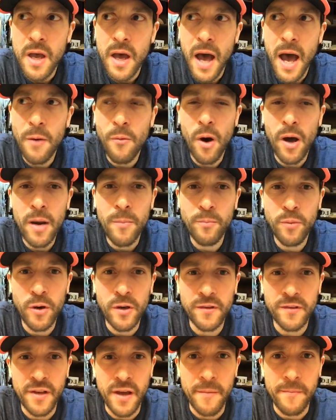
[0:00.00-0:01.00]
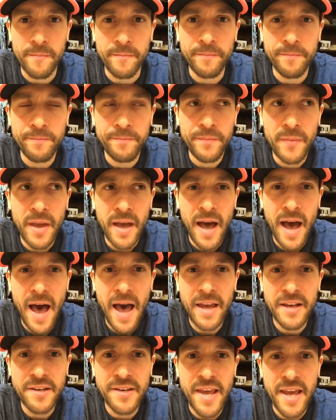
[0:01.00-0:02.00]
I want to put some
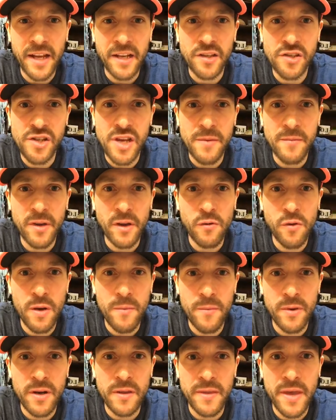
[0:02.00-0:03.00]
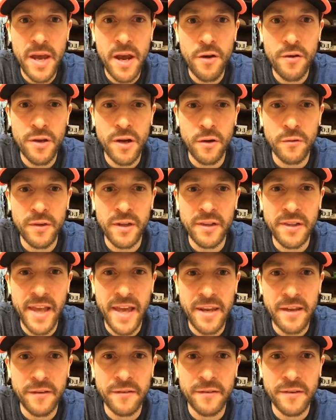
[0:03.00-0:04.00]
high-tech gym equipment in there, you know, the
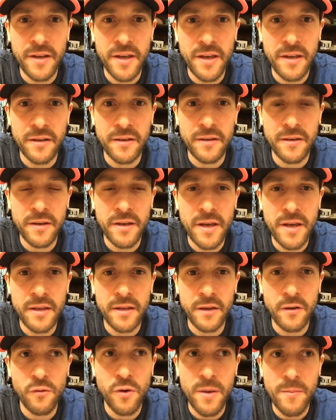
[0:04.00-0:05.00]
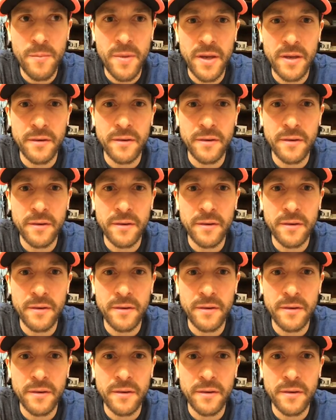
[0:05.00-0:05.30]
latest in, in equipment,